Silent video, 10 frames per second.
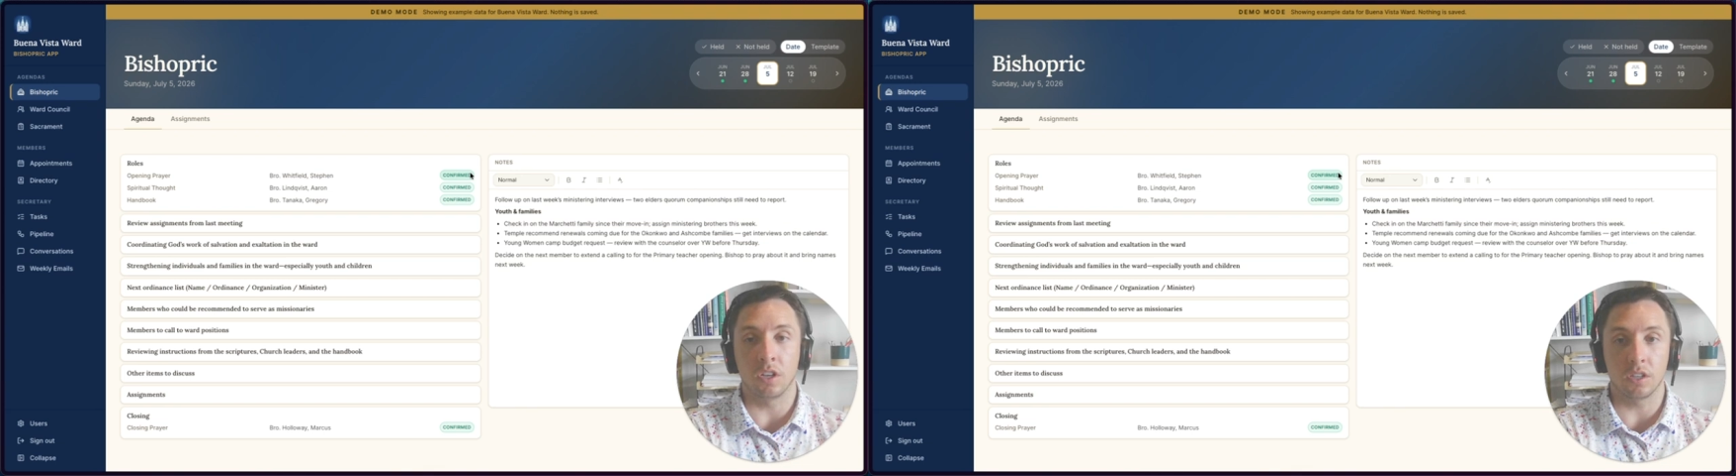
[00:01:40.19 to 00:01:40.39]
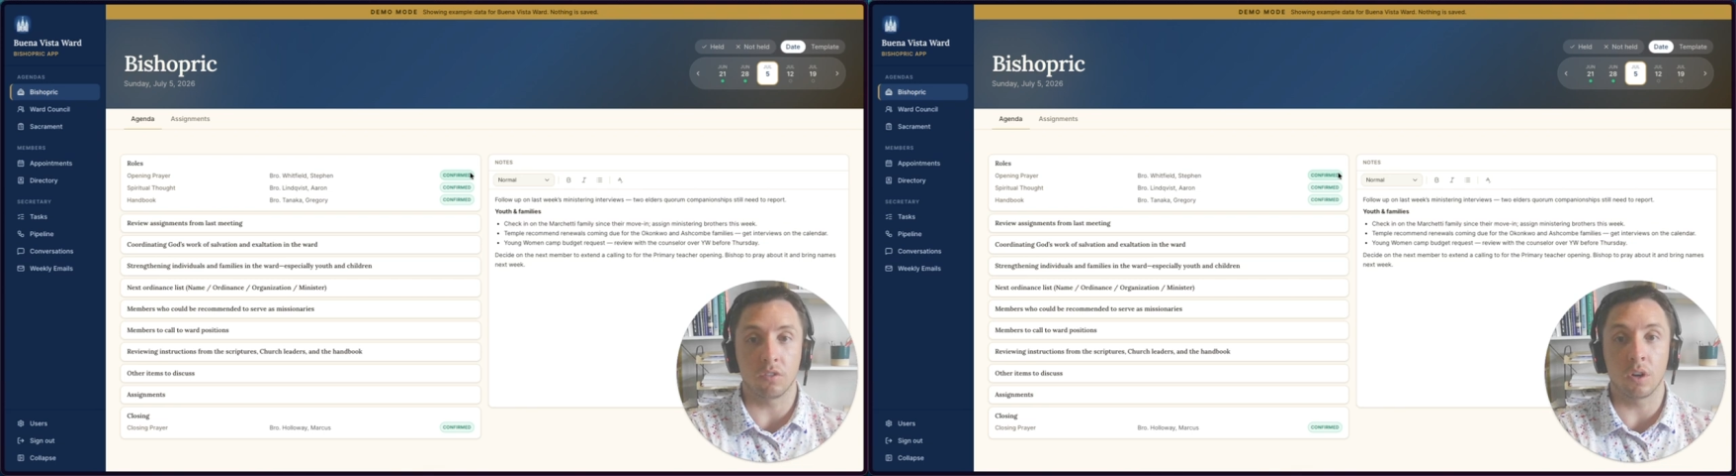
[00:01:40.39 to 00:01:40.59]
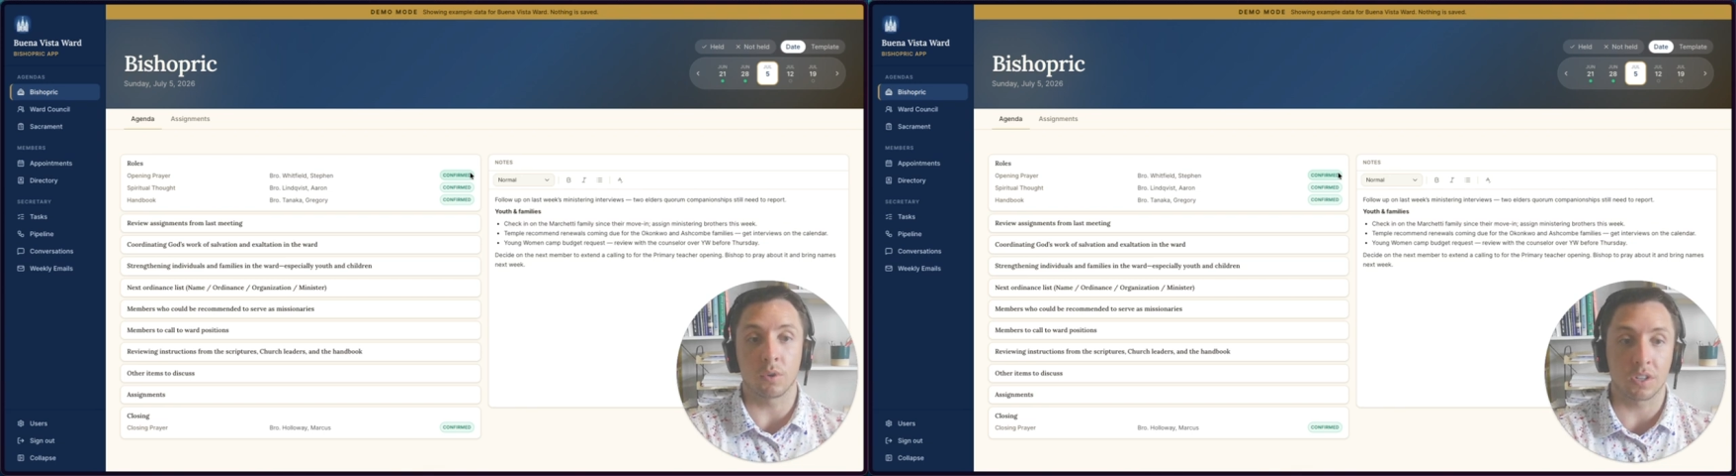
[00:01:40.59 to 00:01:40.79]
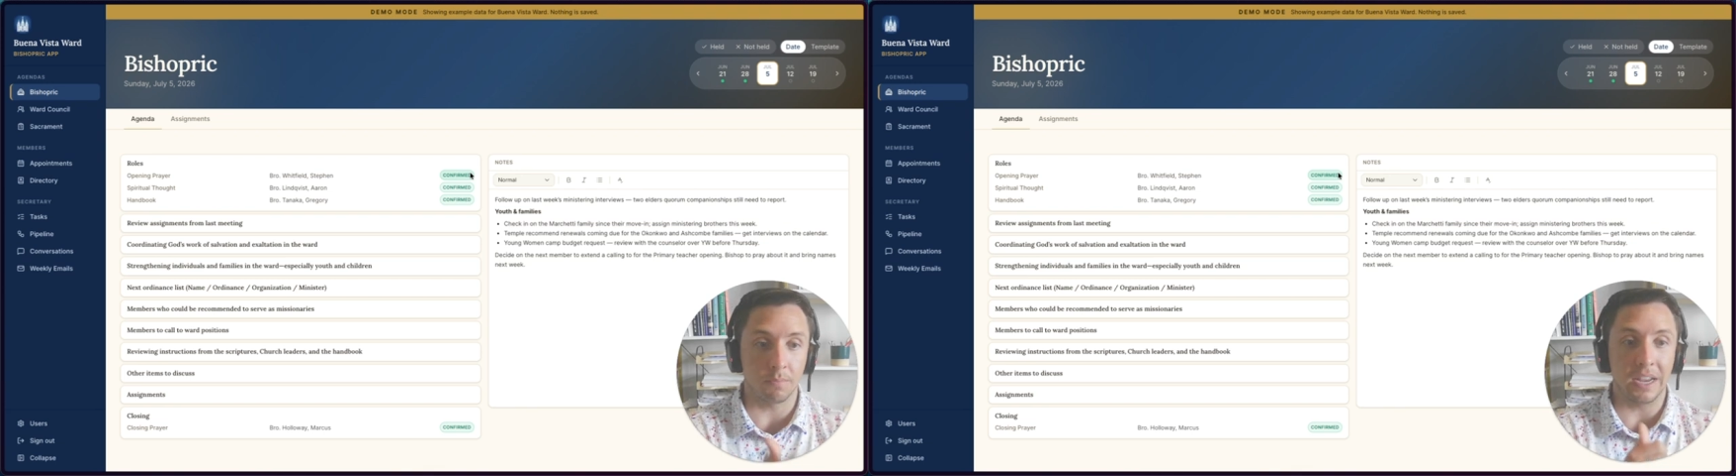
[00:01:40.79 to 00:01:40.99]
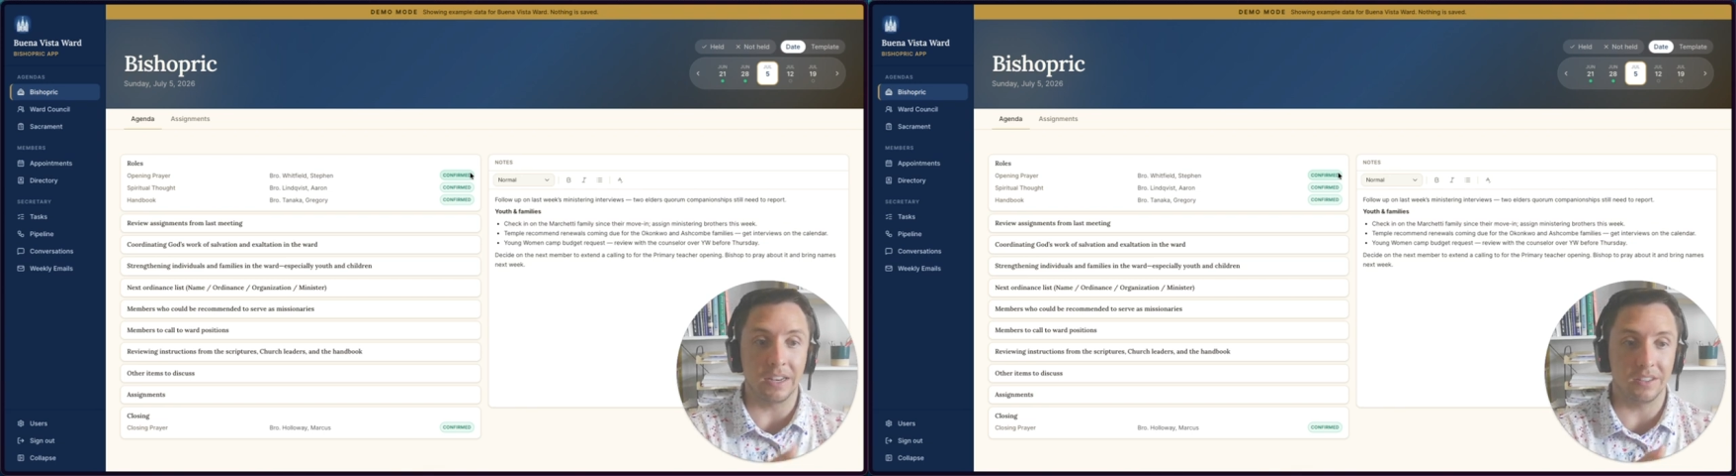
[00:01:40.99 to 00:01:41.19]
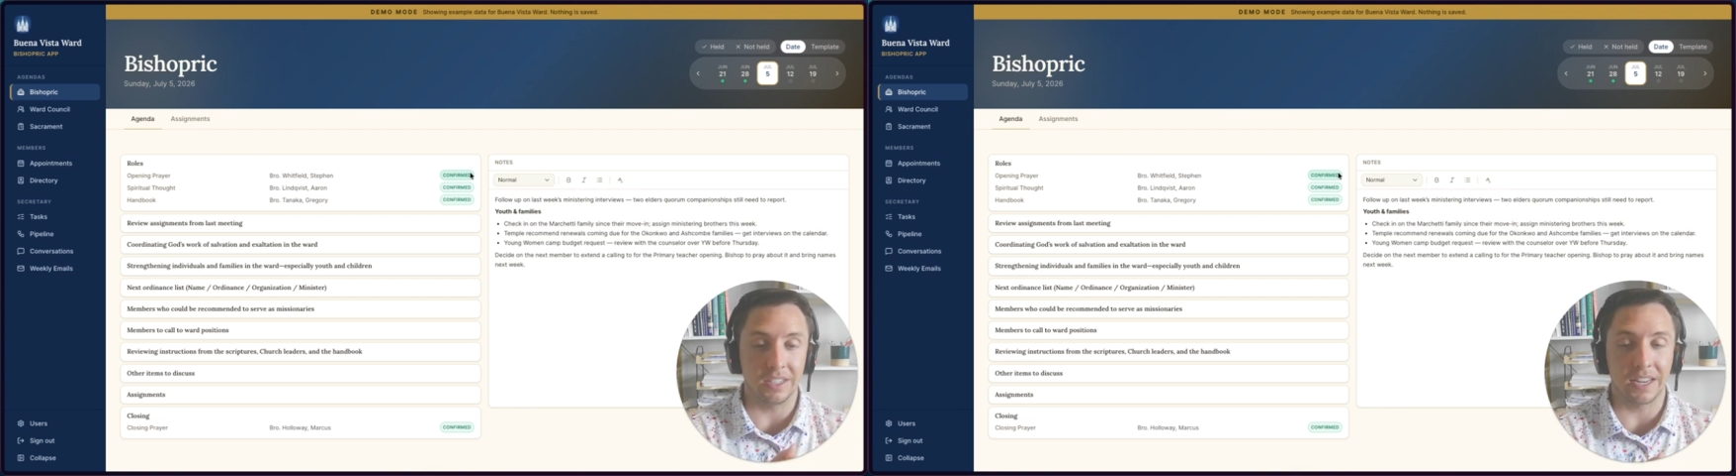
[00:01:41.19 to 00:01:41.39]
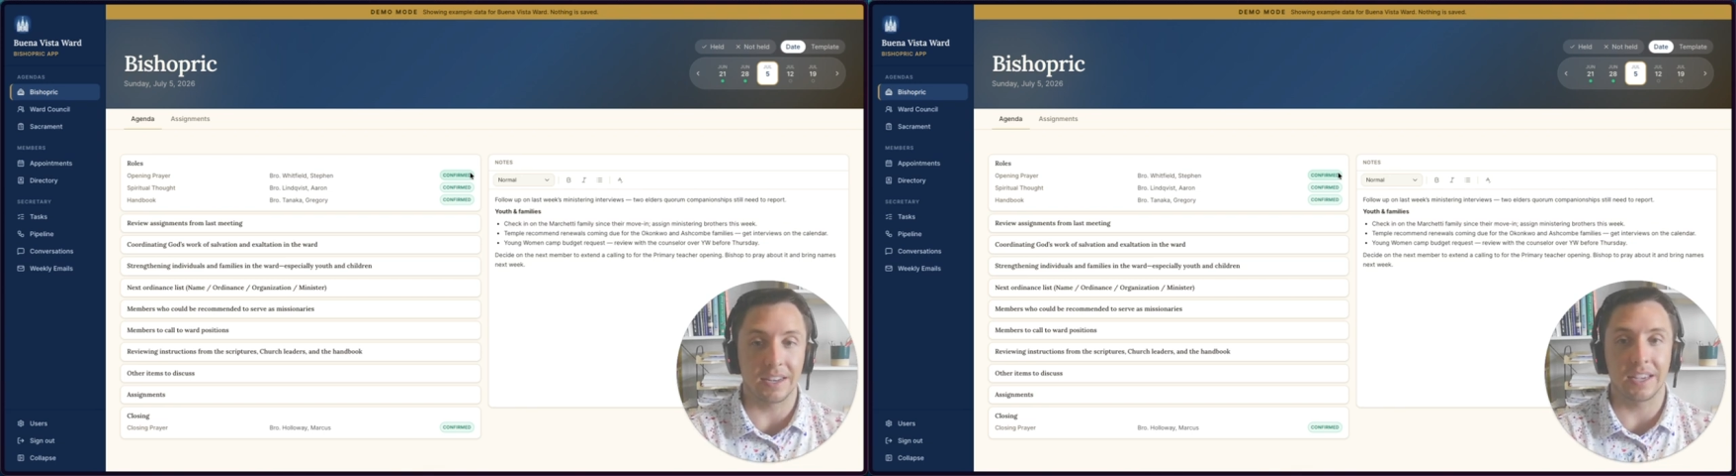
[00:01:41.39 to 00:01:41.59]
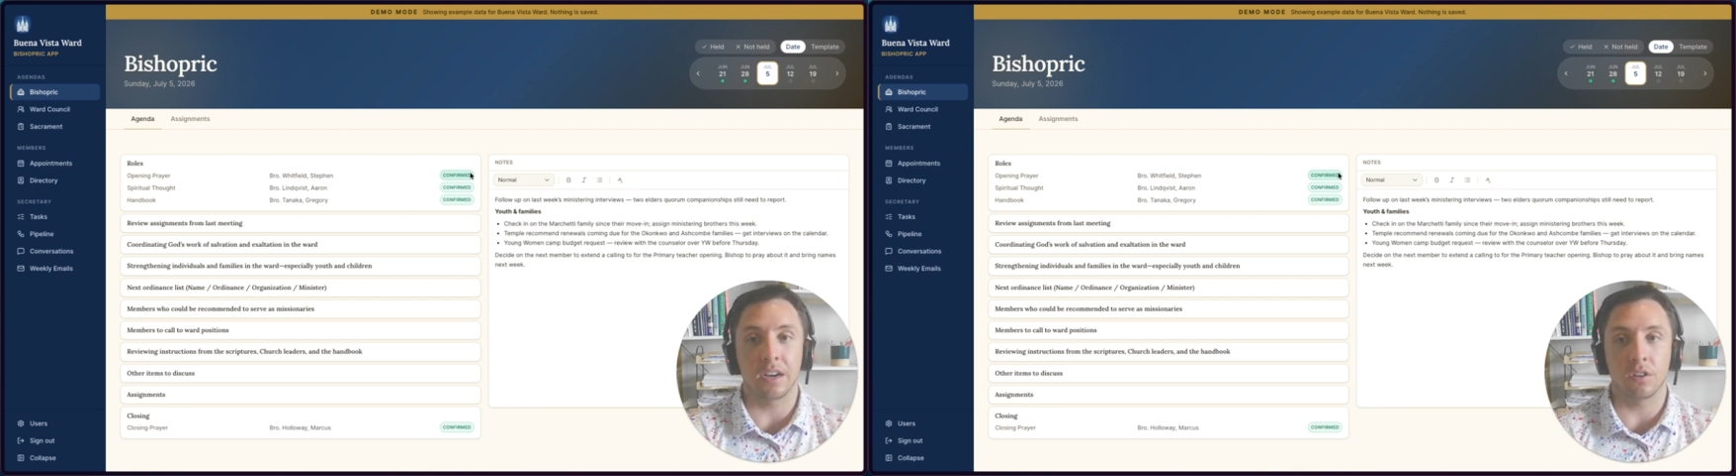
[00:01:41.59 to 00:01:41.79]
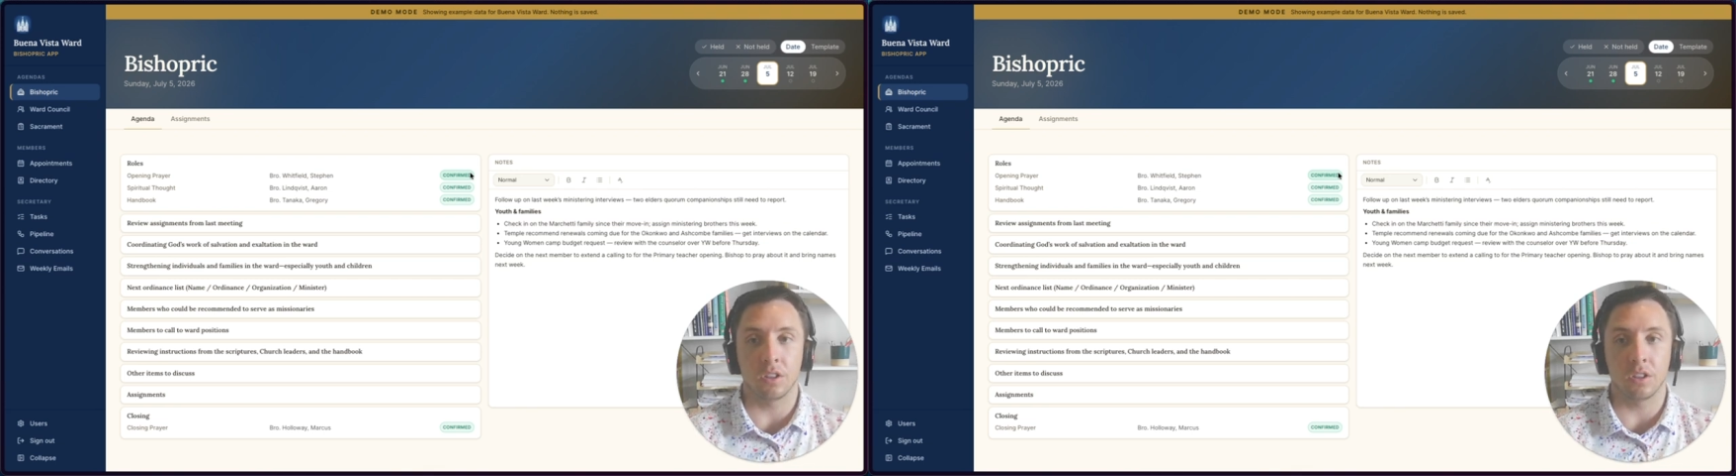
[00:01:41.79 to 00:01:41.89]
of the grunt work of manually sending out